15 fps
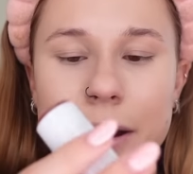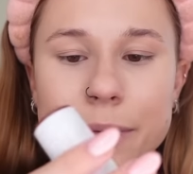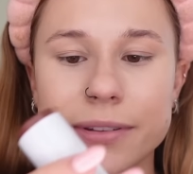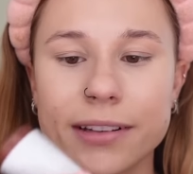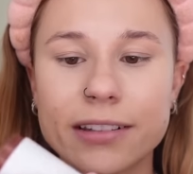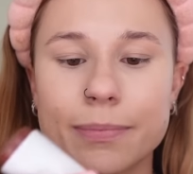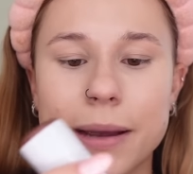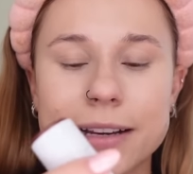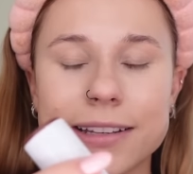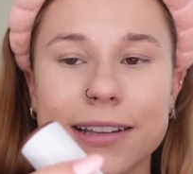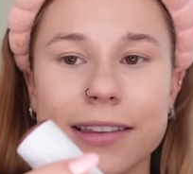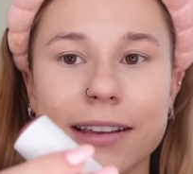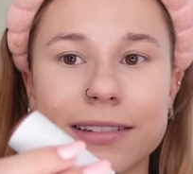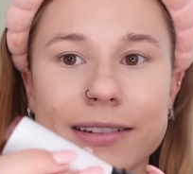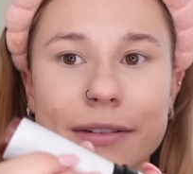I was expecting
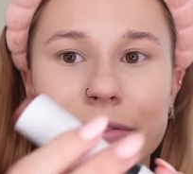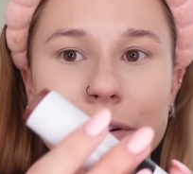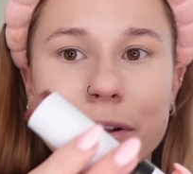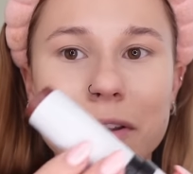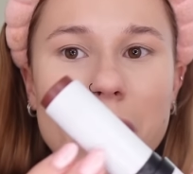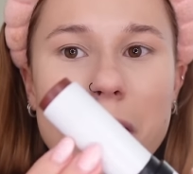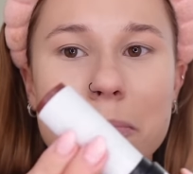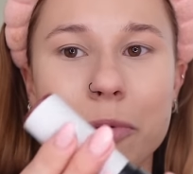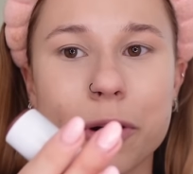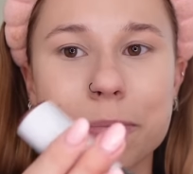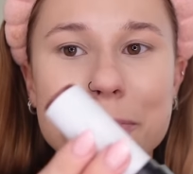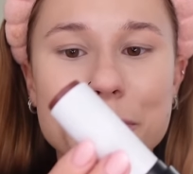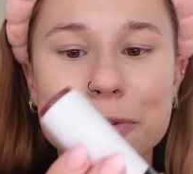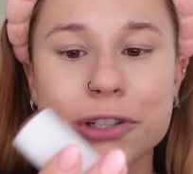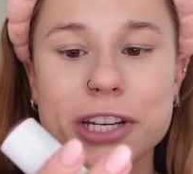this to feel a lot more
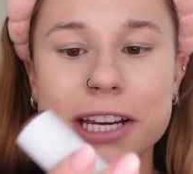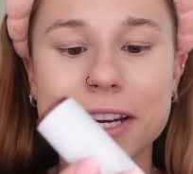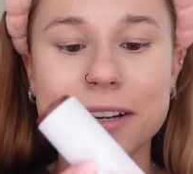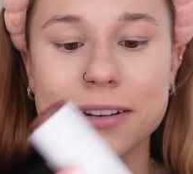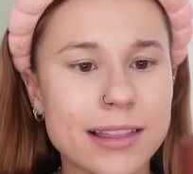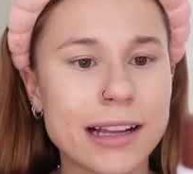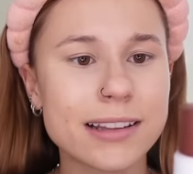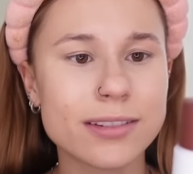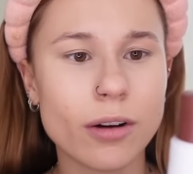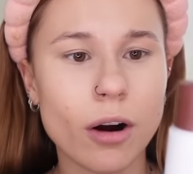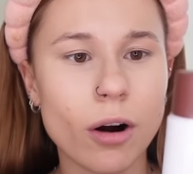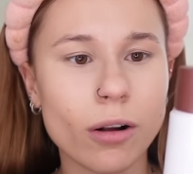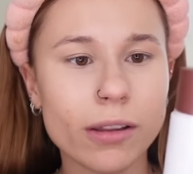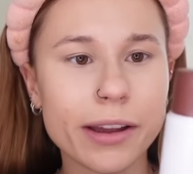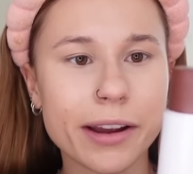bougie. That's
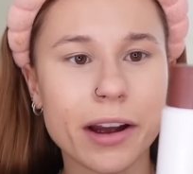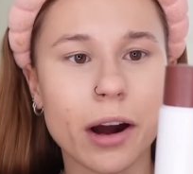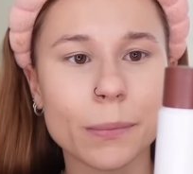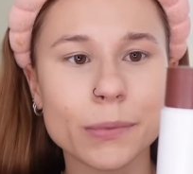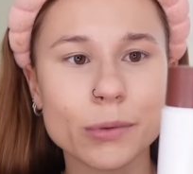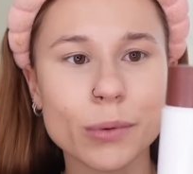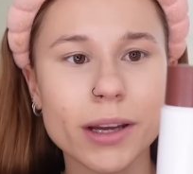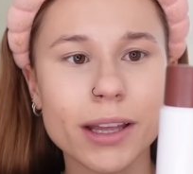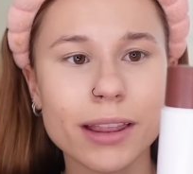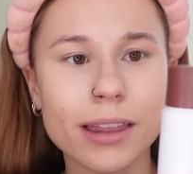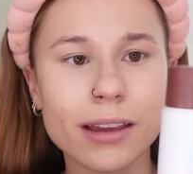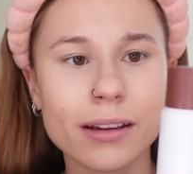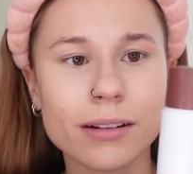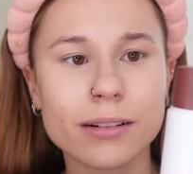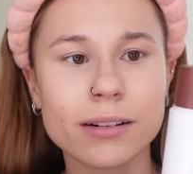all it comes with.
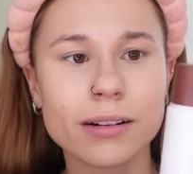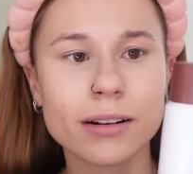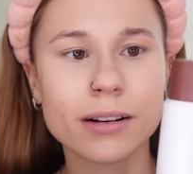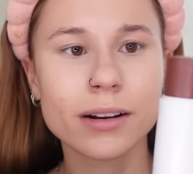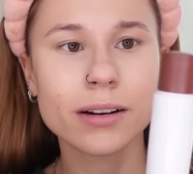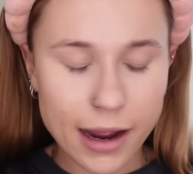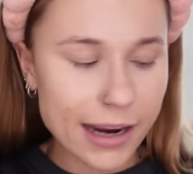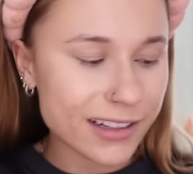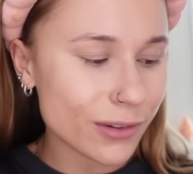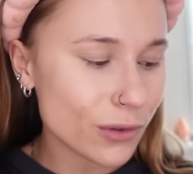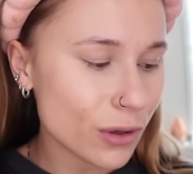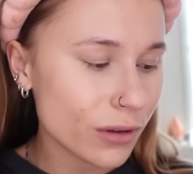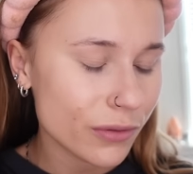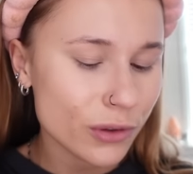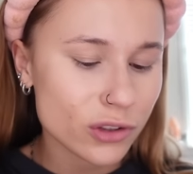I don't
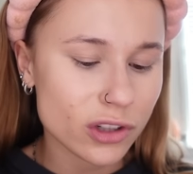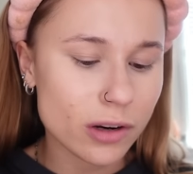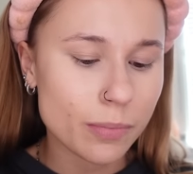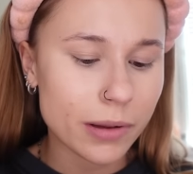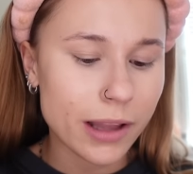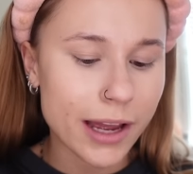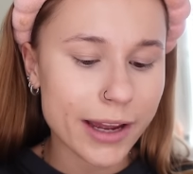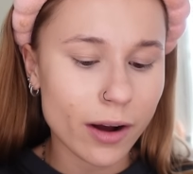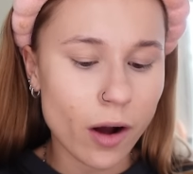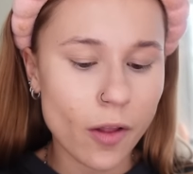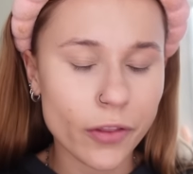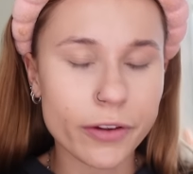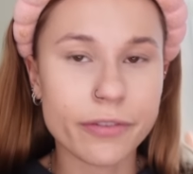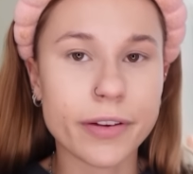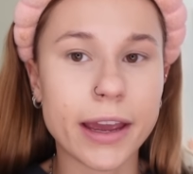know if you should apply it on
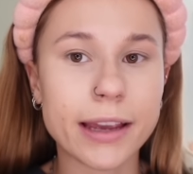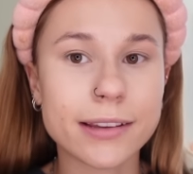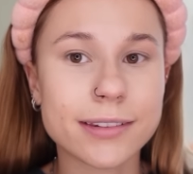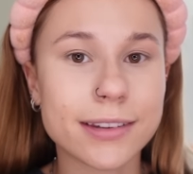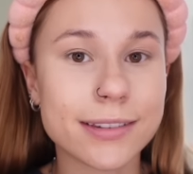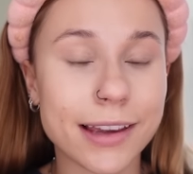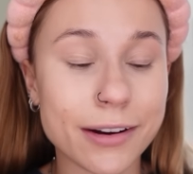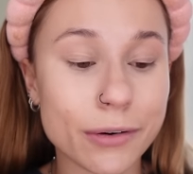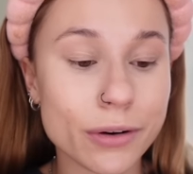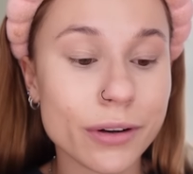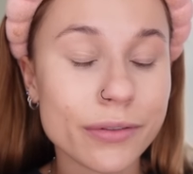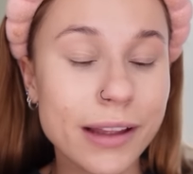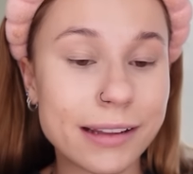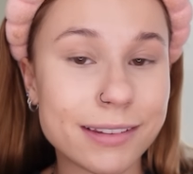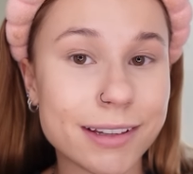the face because I don't know
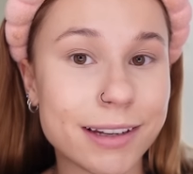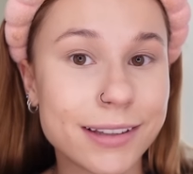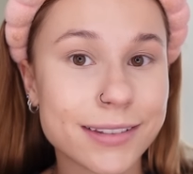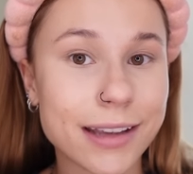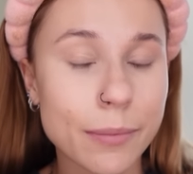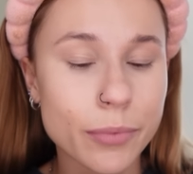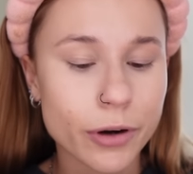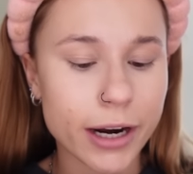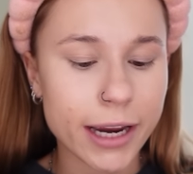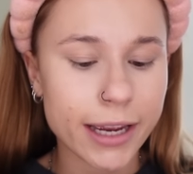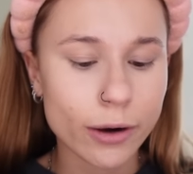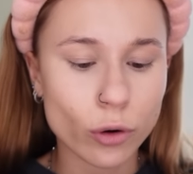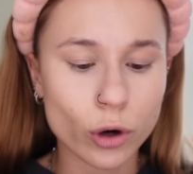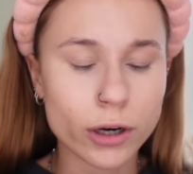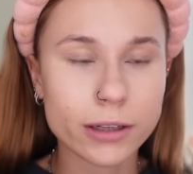if that's gonna separate
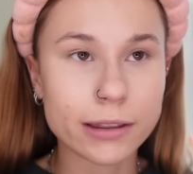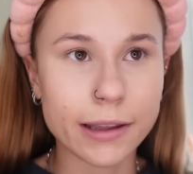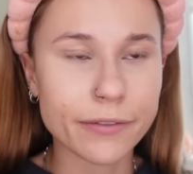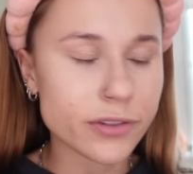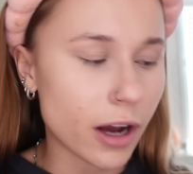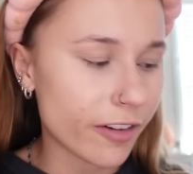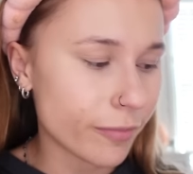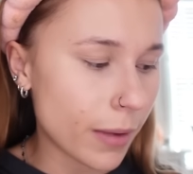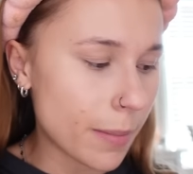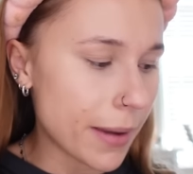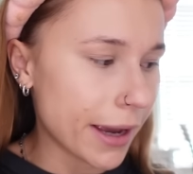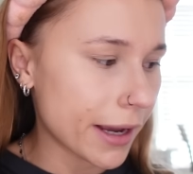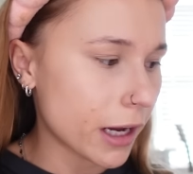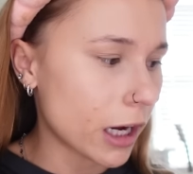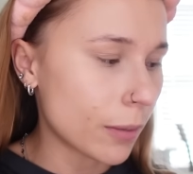or lift off my
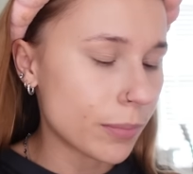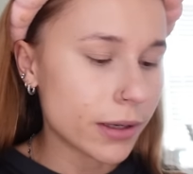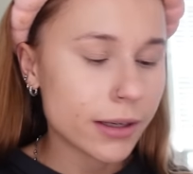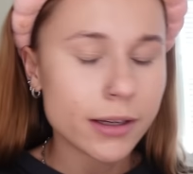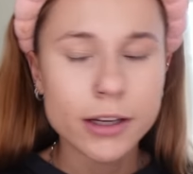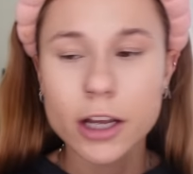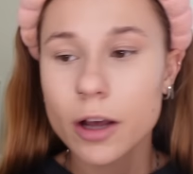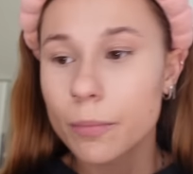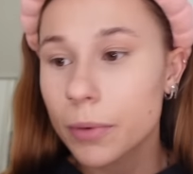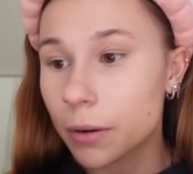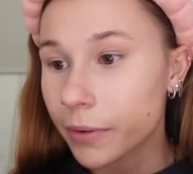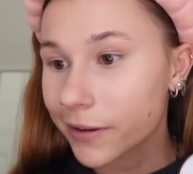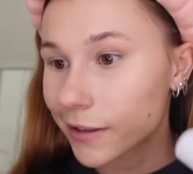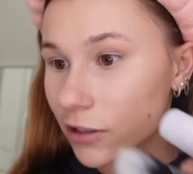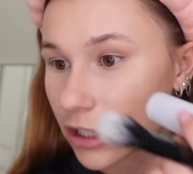makeup but
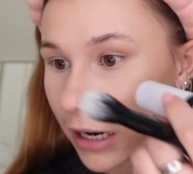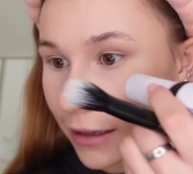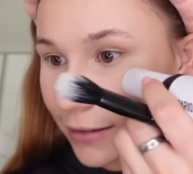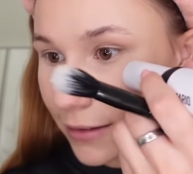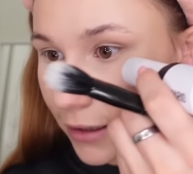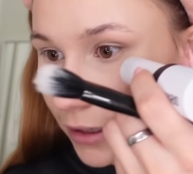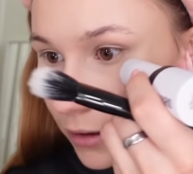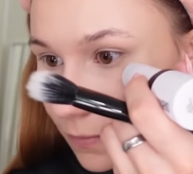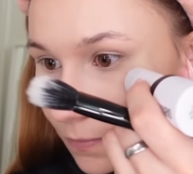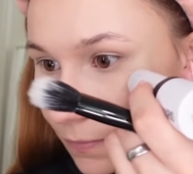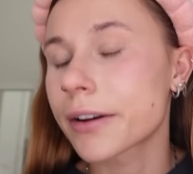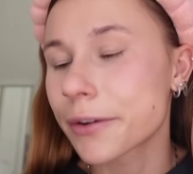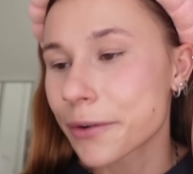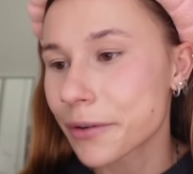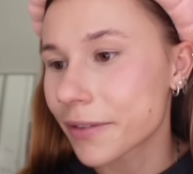we're gonna chance it.
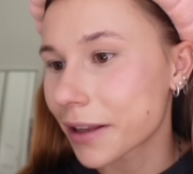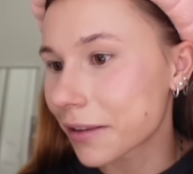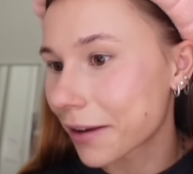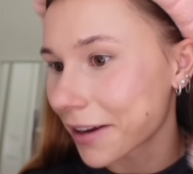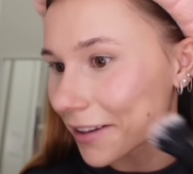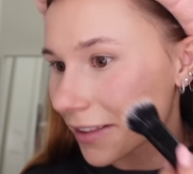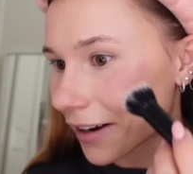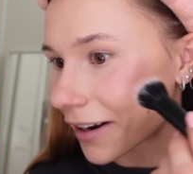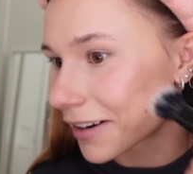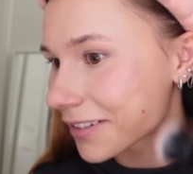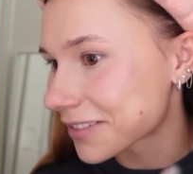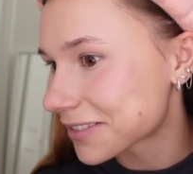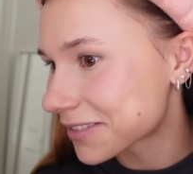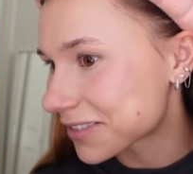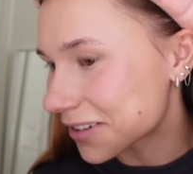don't know if I like that.
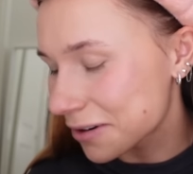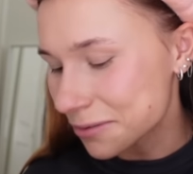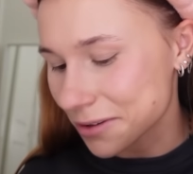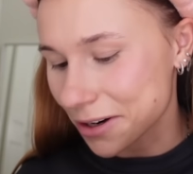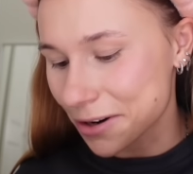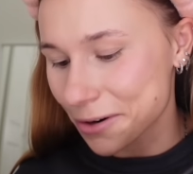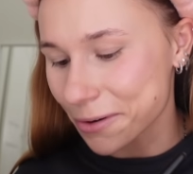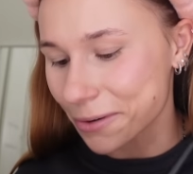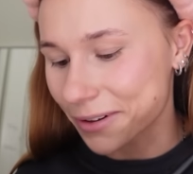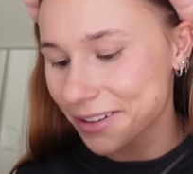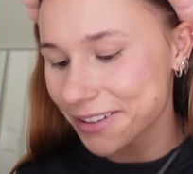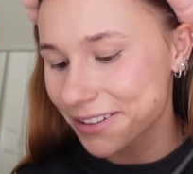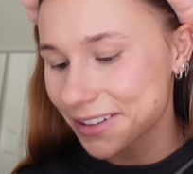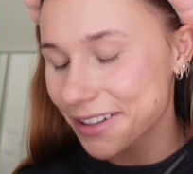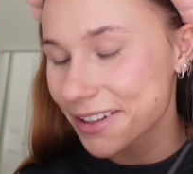Oh no.
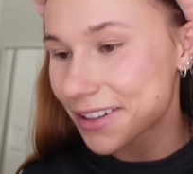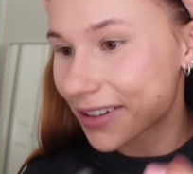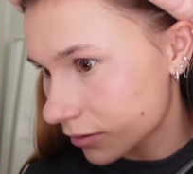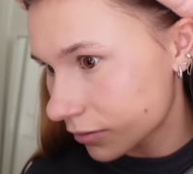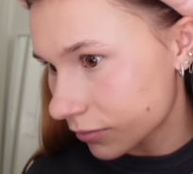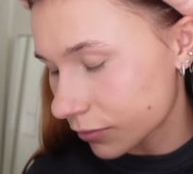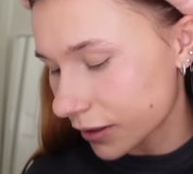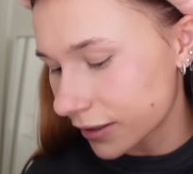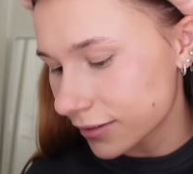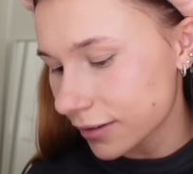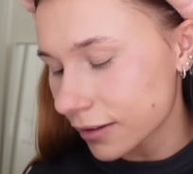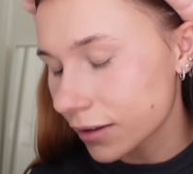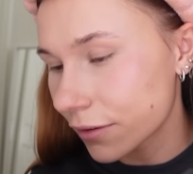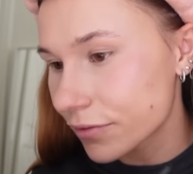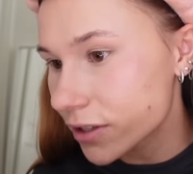Why is
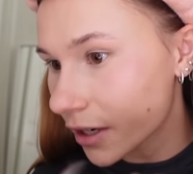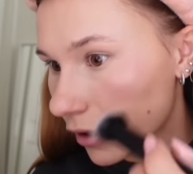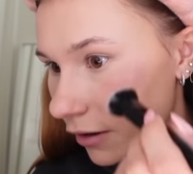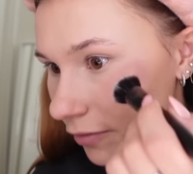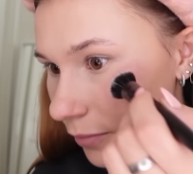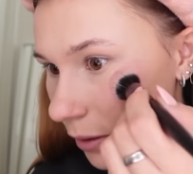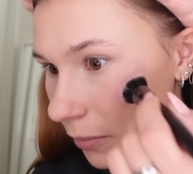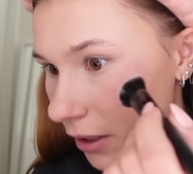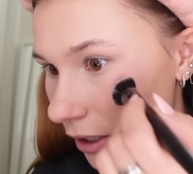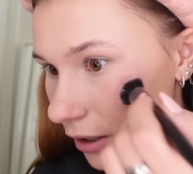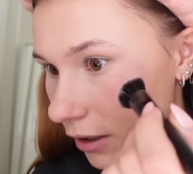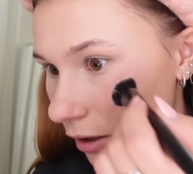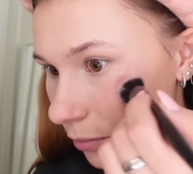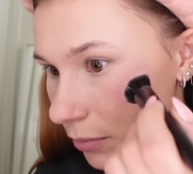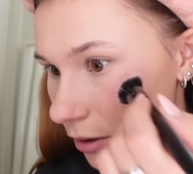it lifting off my
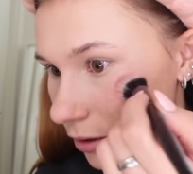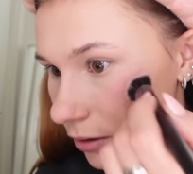makeup?